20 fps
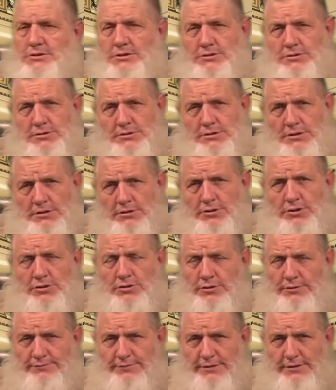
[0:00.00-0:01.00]
in the
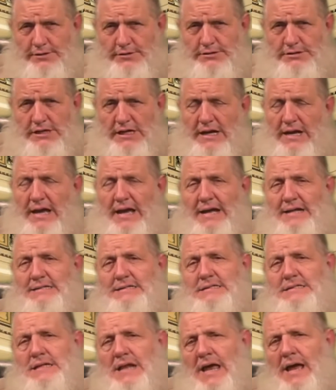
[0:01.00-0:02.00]
universe and
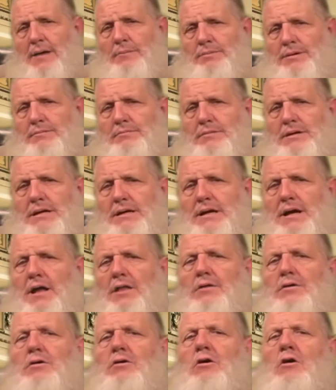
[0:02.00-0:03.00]
slammed them
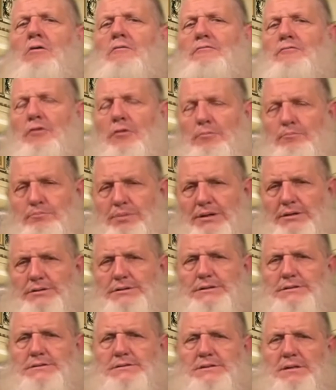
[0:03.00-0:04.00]
together for
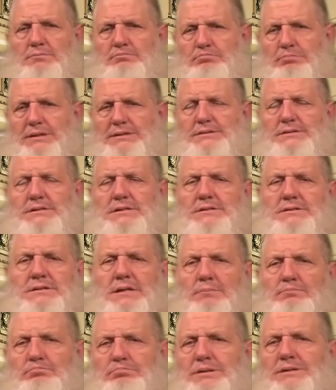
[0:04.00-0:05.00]
billions and billions
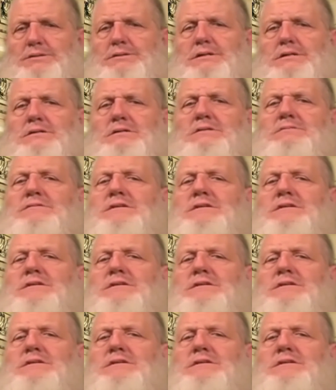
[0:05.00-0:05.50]
and billions of